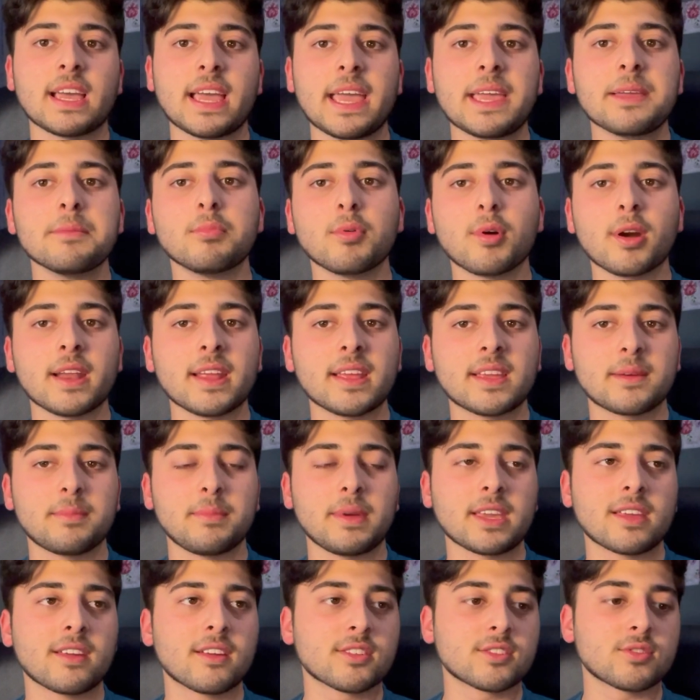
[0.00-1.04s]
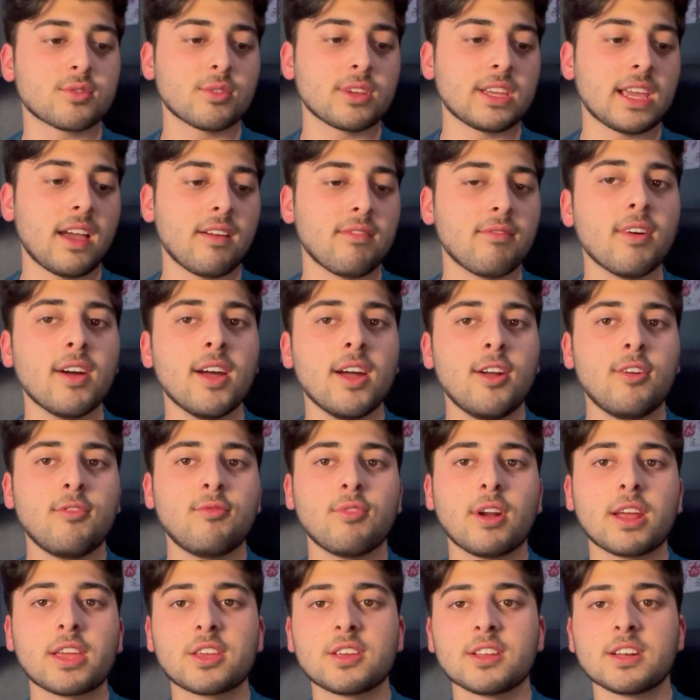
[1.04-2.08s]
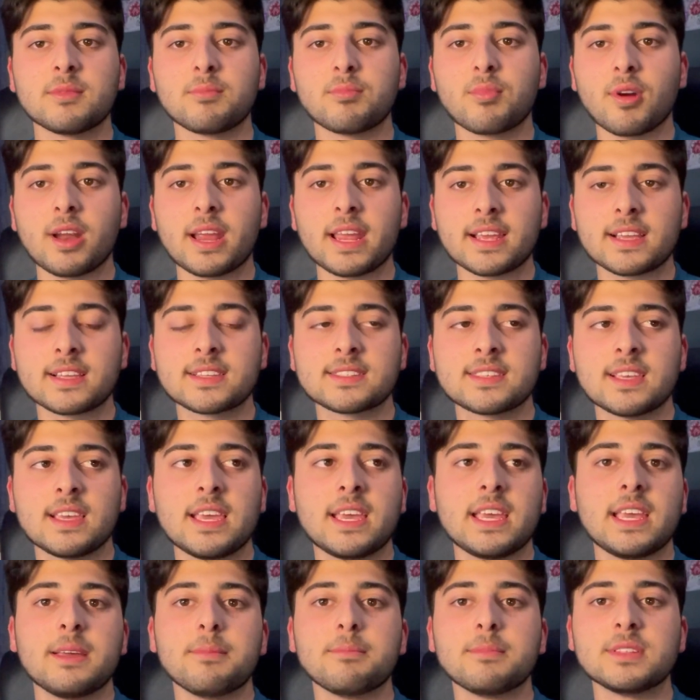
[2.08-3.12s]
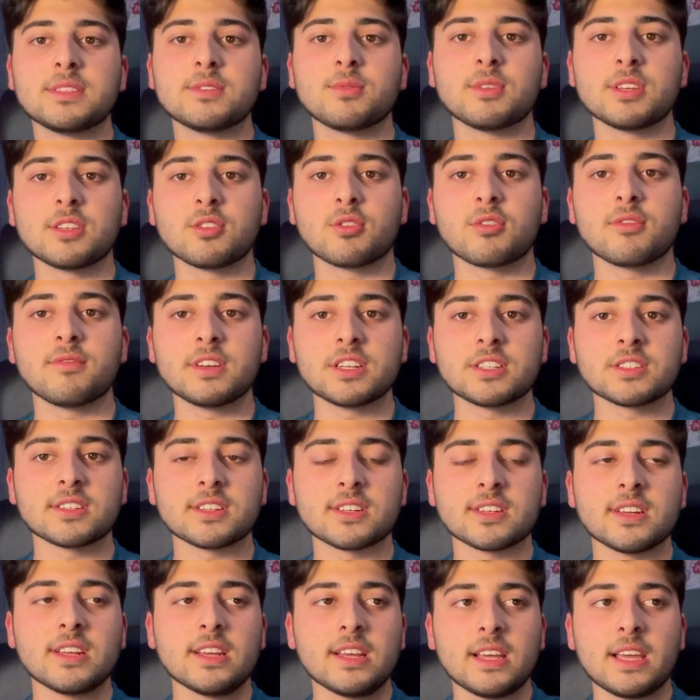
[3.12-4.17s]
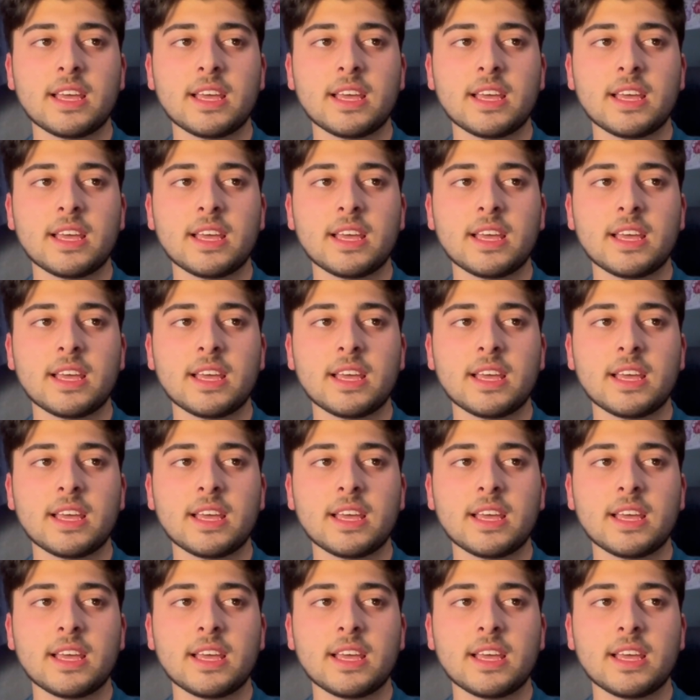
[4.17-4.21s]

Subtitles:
a break. Making sure you have regular breaks in between your revision